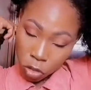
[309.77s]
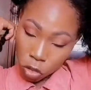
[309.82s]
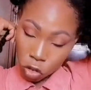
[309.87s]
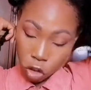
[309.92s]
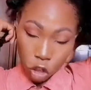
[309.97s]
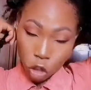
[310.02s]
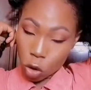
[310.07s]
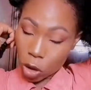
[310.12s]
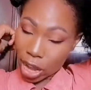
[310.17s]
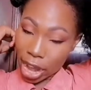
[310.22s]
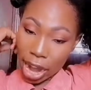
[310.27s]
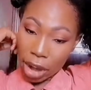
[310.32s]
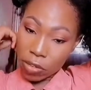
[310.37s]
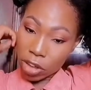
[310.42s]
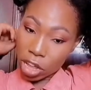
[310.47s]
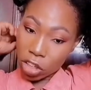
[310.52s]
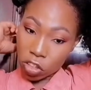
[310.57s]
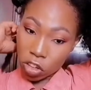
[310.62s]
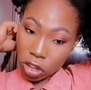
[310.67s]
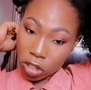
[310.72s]
So you
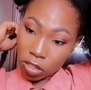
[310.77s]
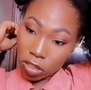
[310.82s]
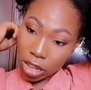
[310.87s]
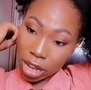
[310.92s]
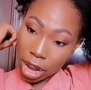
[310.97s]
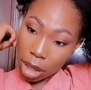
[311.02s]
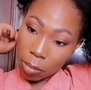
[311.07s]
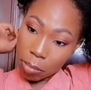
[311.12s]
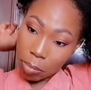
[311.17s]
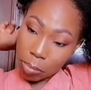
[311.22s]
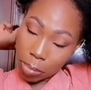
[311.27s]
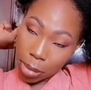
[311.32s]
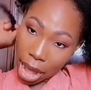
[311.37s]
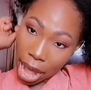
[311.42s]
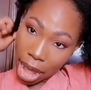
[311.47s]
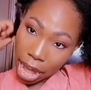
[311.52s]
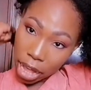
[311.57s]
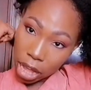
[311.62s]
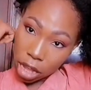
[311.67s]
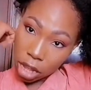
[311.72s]
carry it until I'm
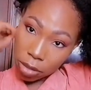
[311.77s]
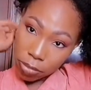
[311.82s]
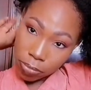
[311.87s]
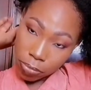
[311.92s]
back.